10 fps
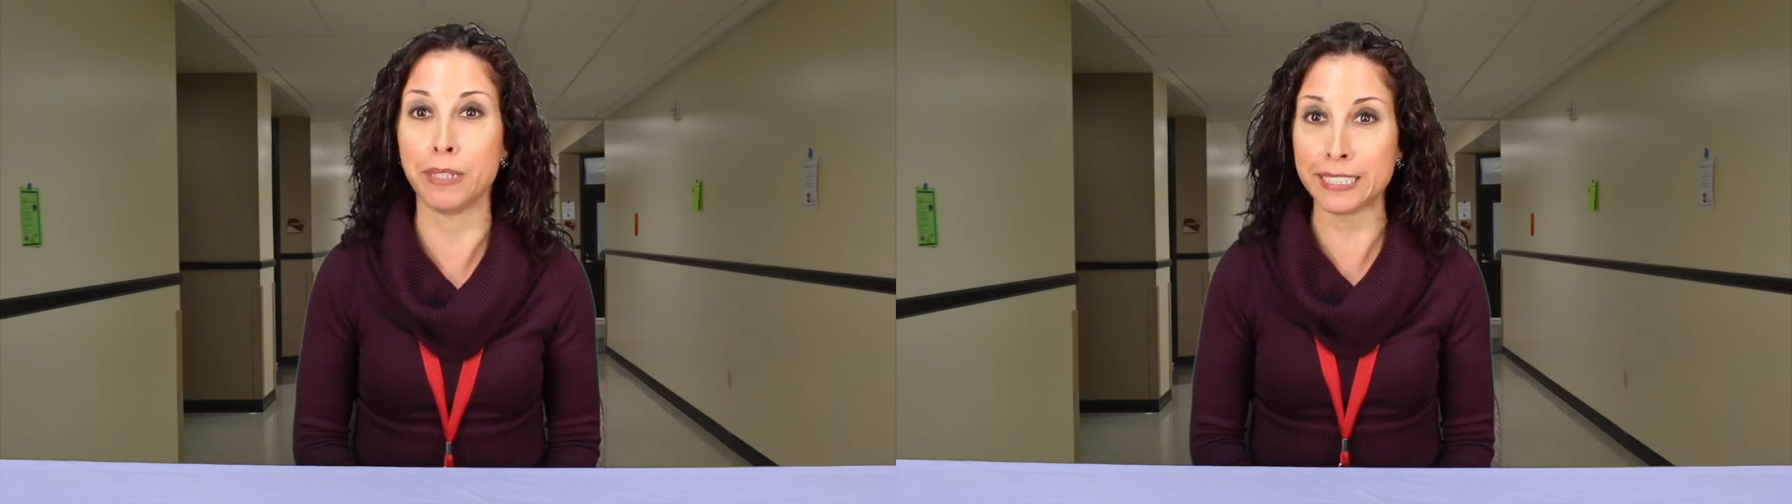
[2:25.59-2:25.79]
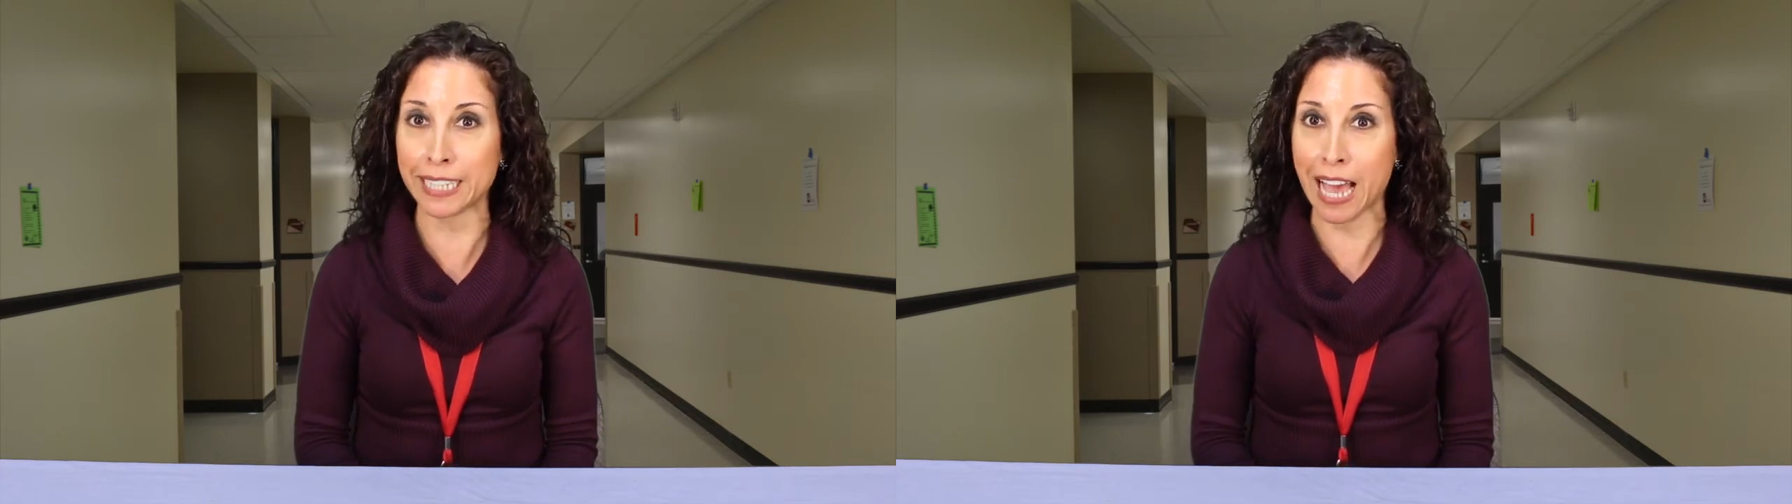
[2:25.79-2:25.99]

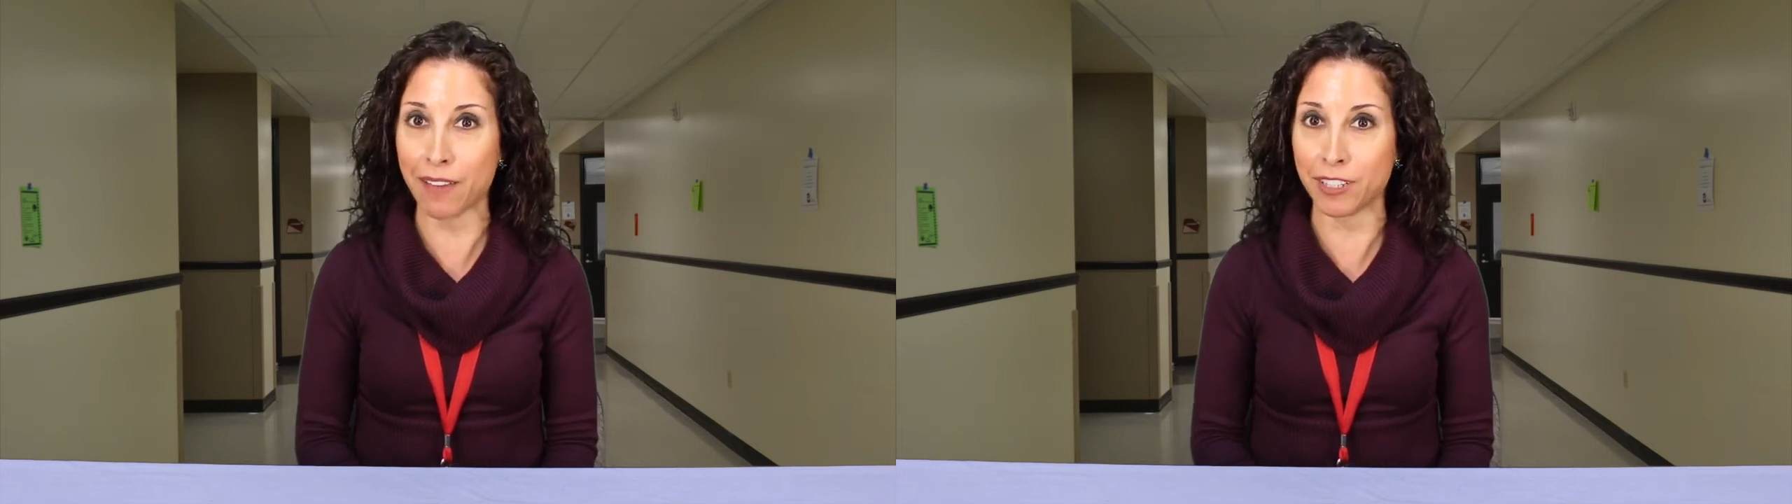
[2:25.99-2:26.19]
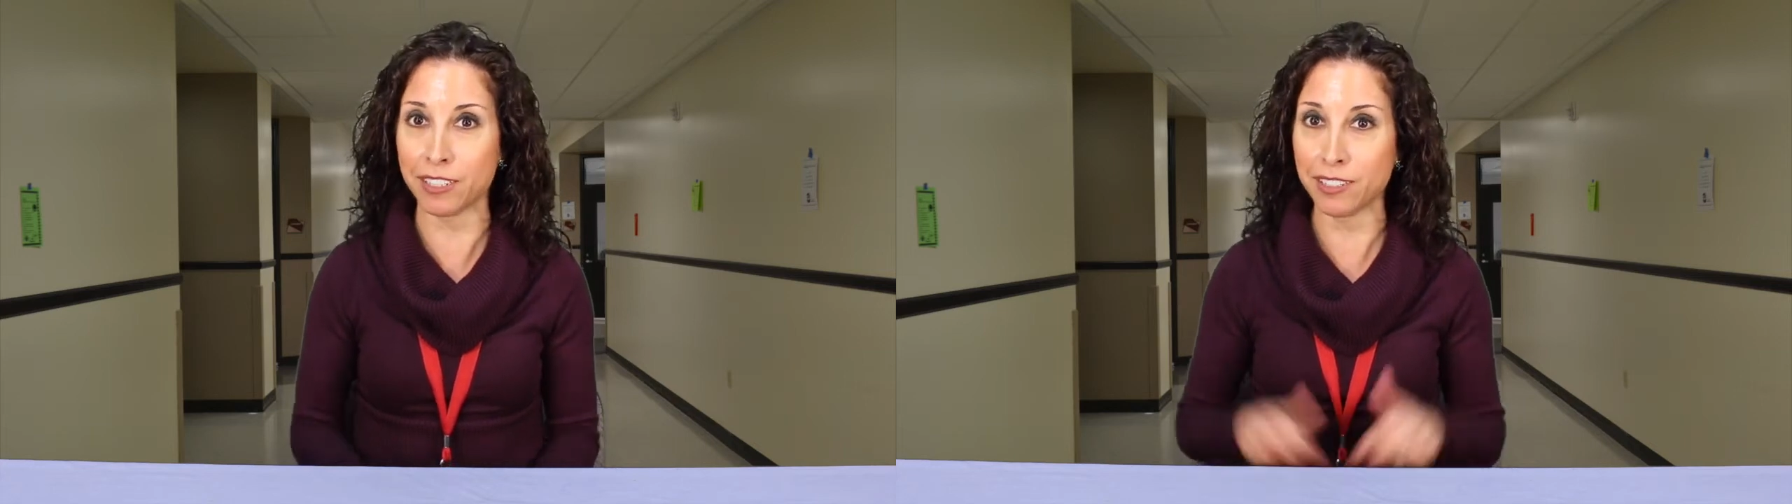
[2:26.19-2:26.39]
Miss
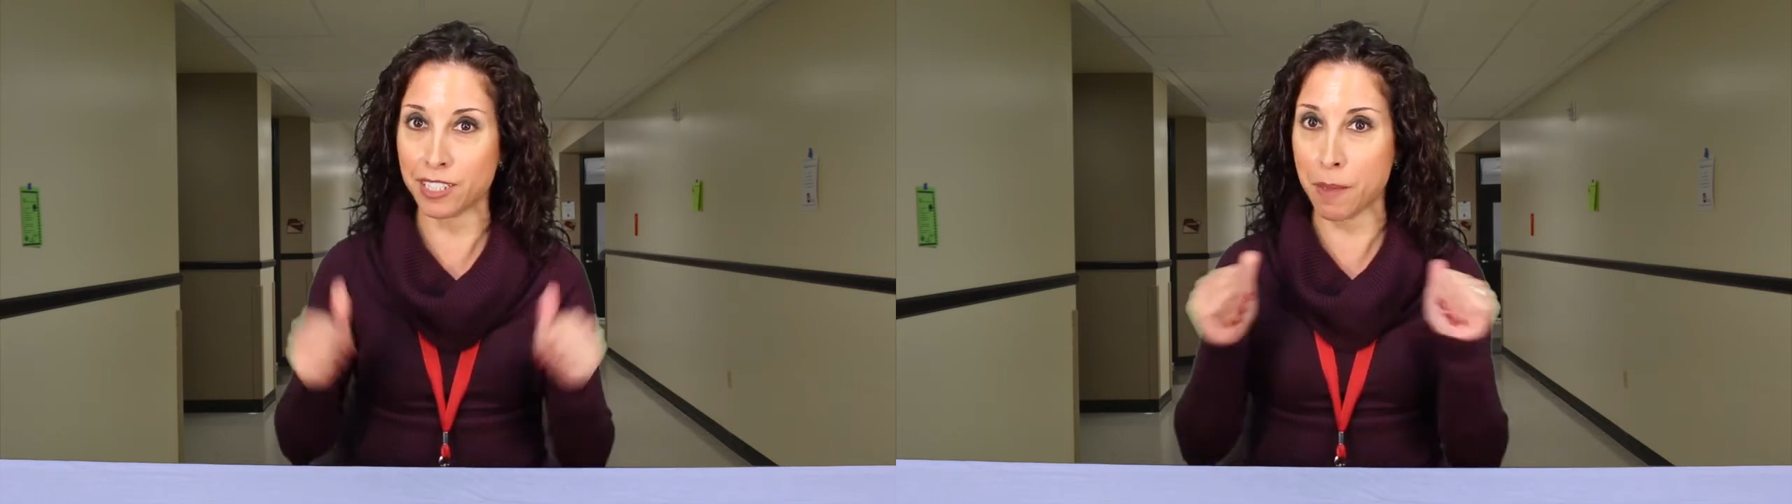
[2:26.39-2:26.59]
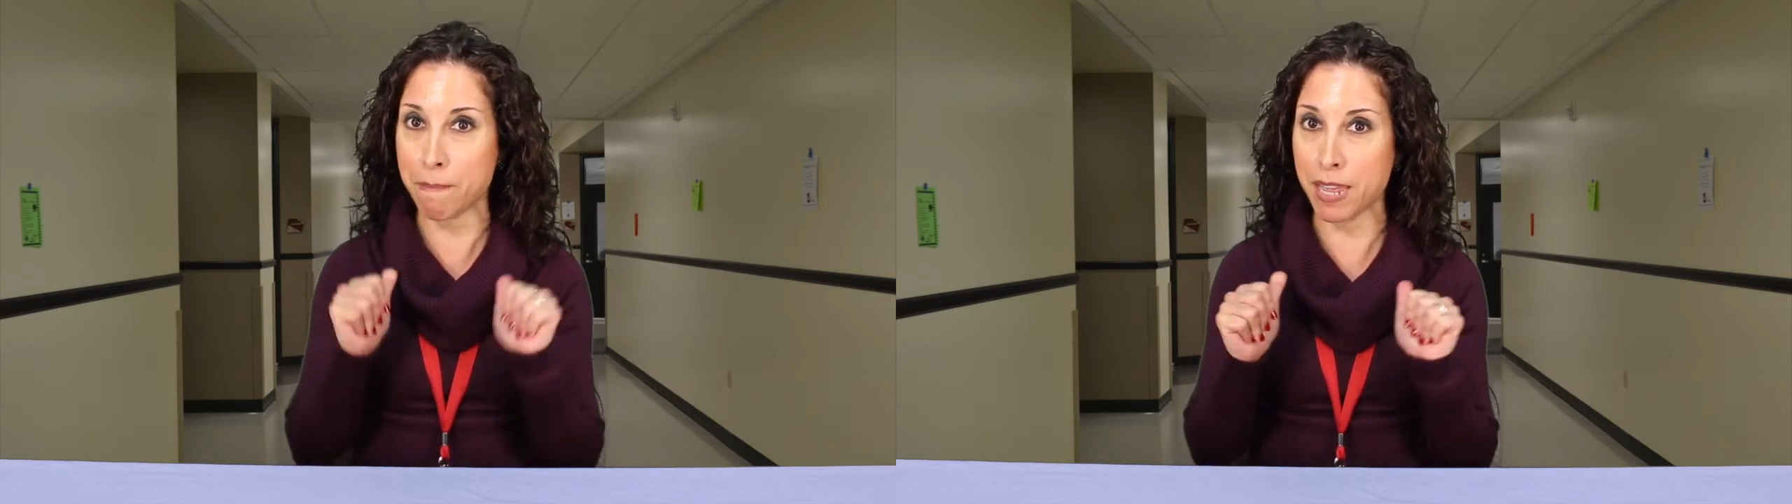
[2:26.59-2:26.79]
Gavin,
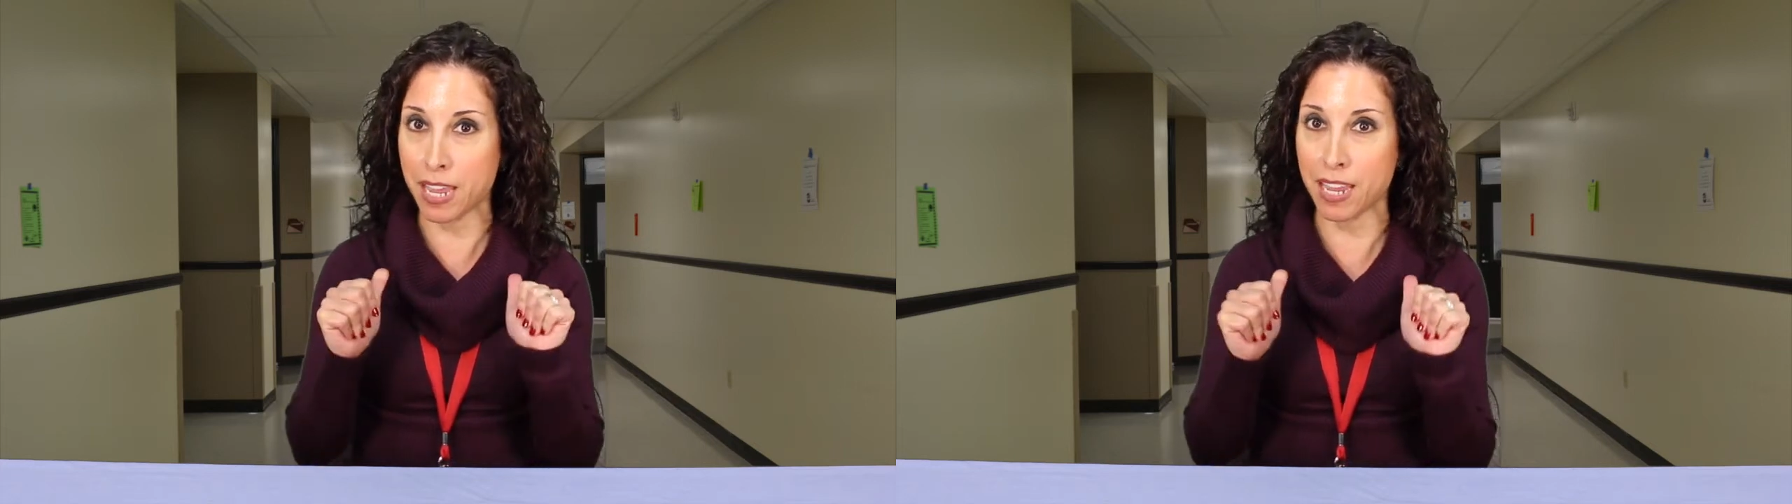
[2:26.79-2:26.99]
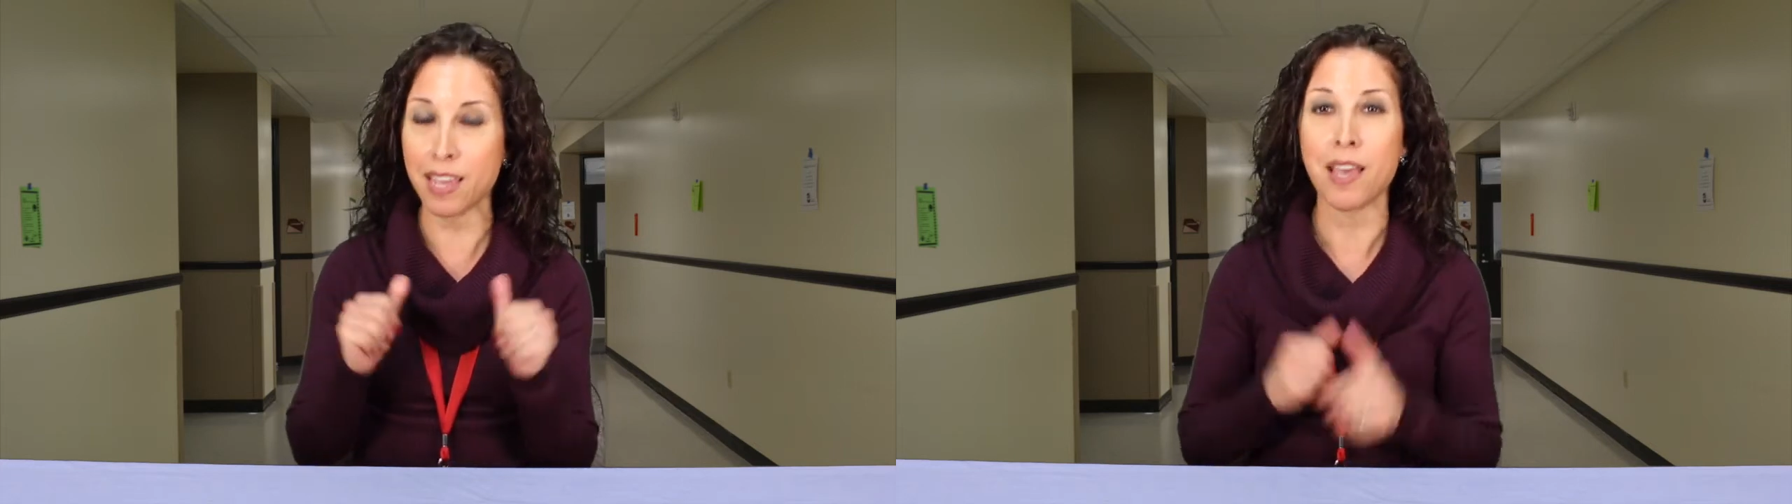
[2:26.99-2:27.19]
to
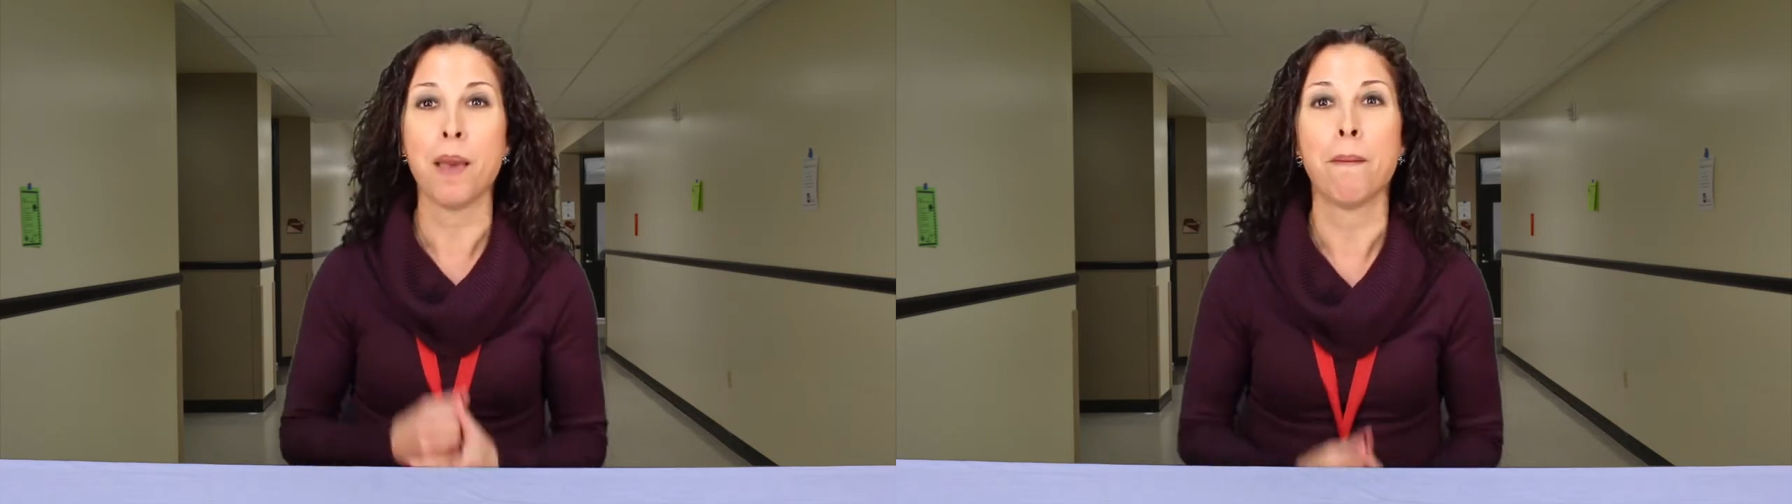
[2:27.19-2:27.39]
me,